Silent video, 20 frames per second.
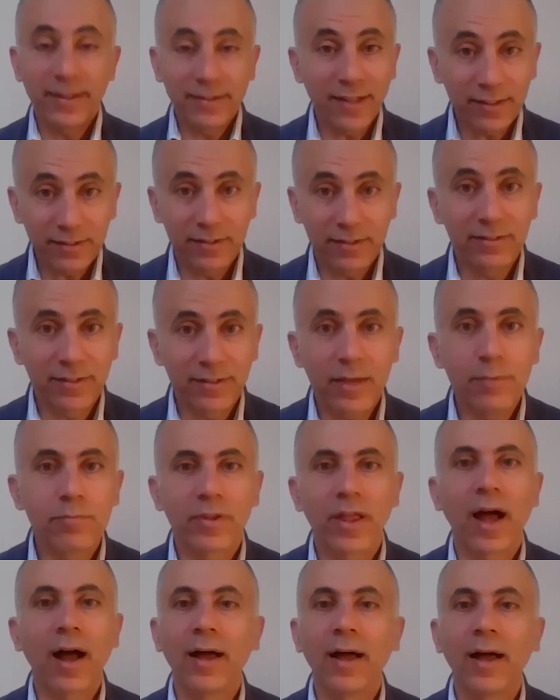and at the
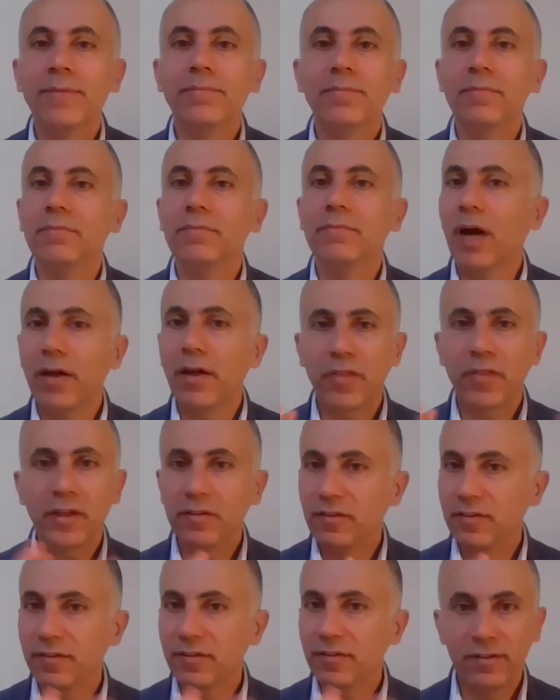same time, I
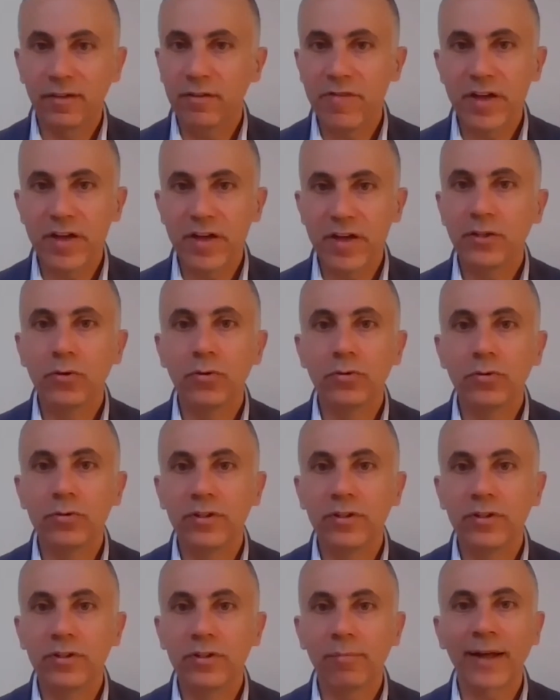think this is a very
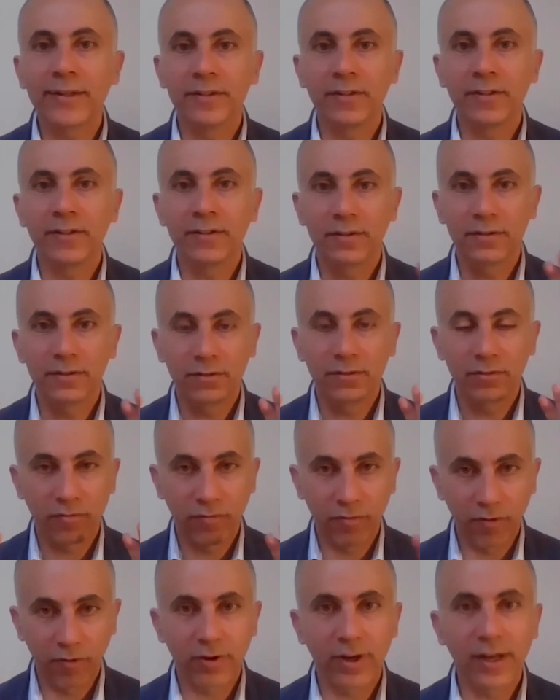good reminder
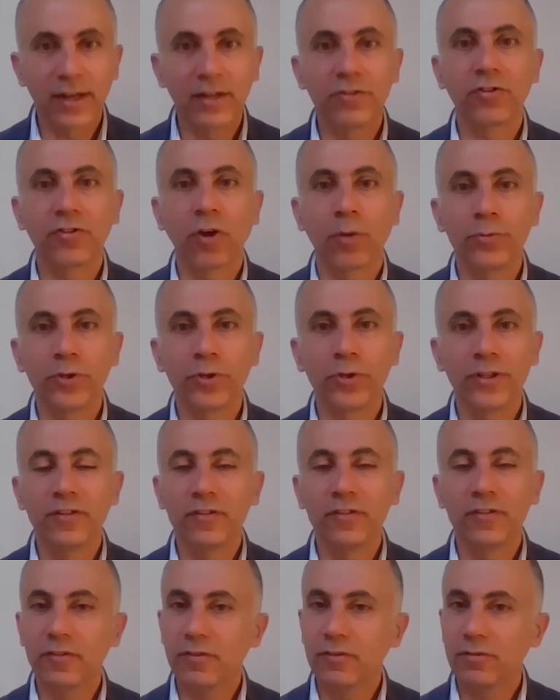for religious
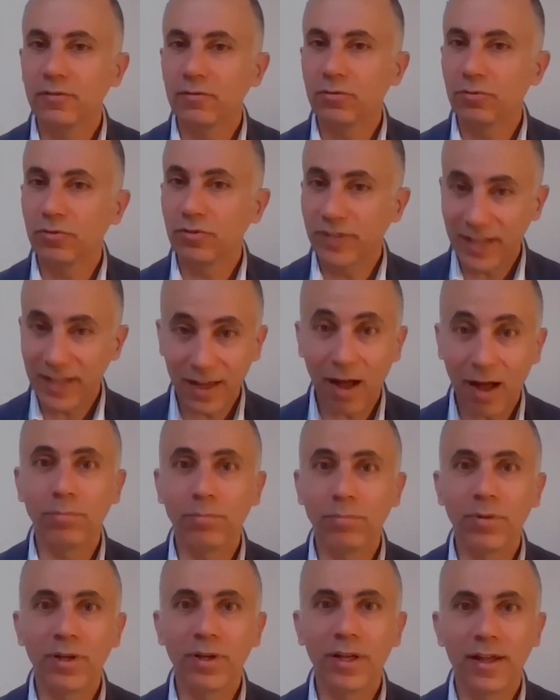communities to stay
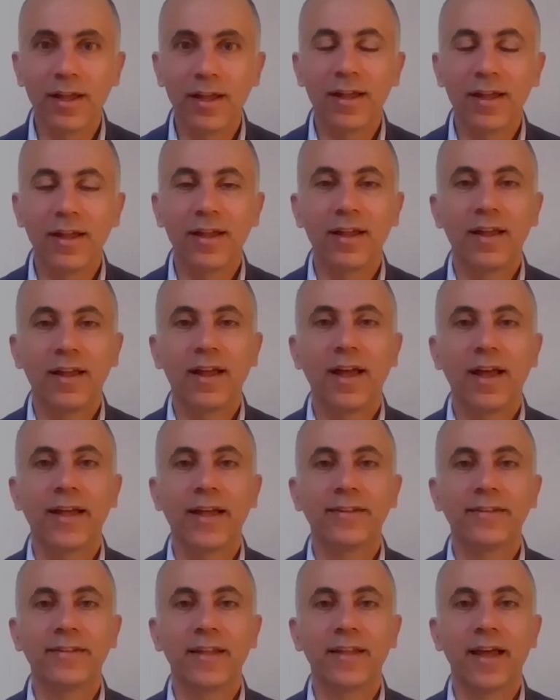humble,
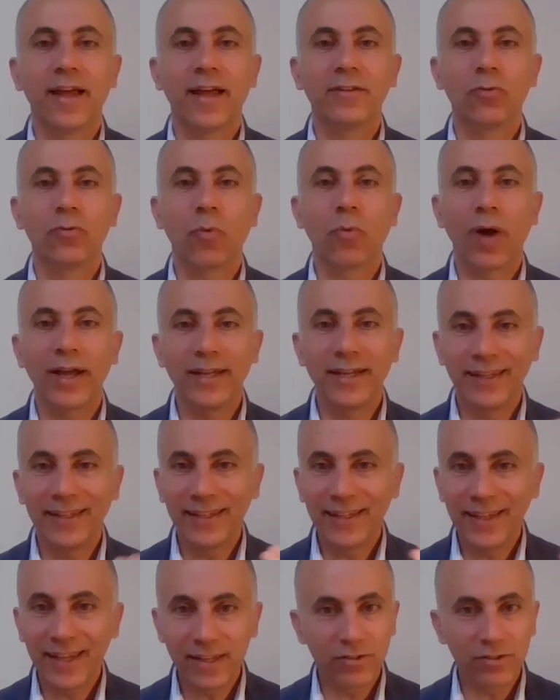and and while
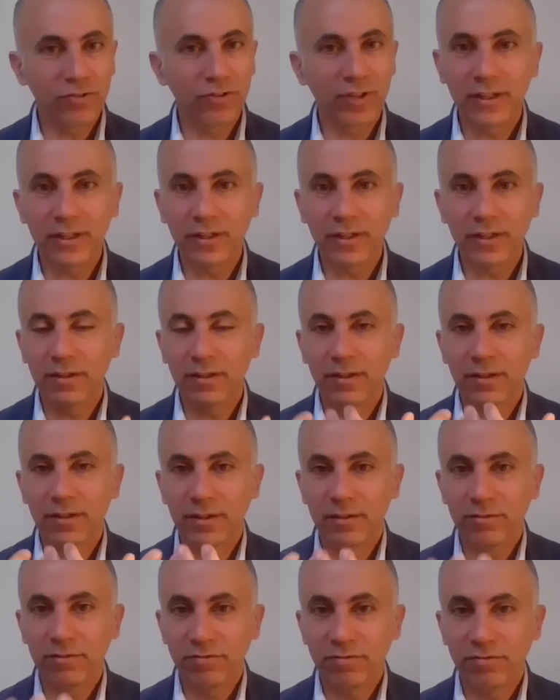engaging,
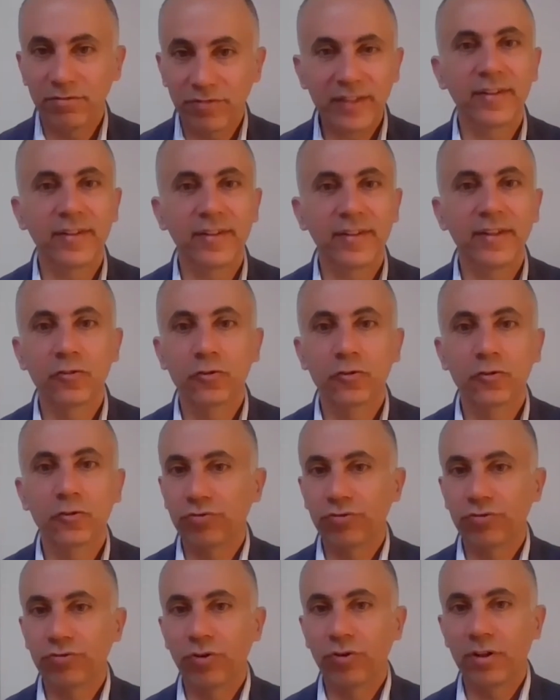uh, facing
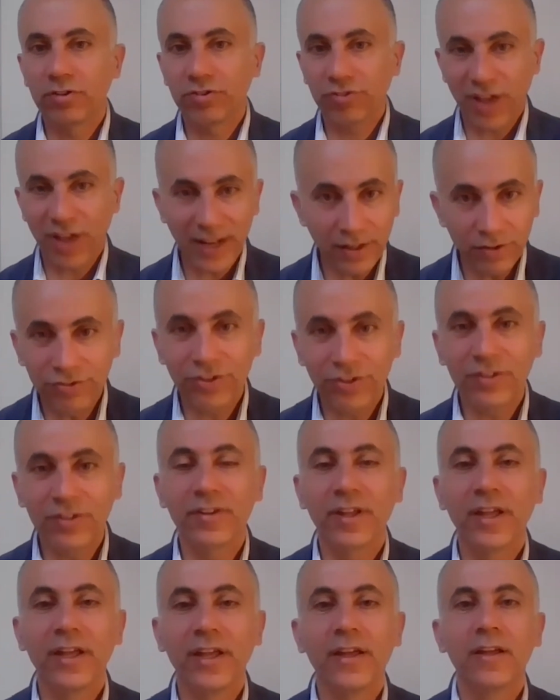social
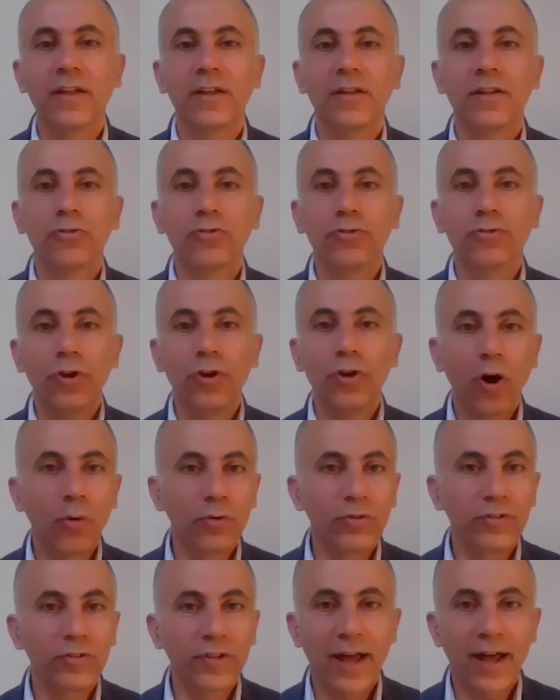challenges, to
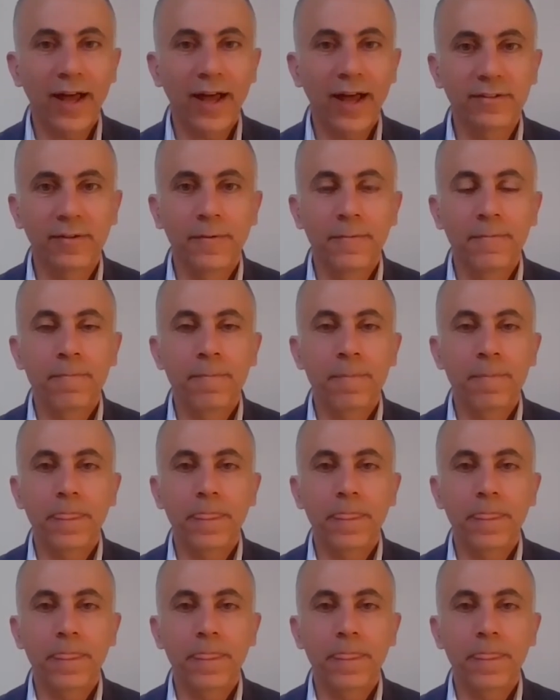know that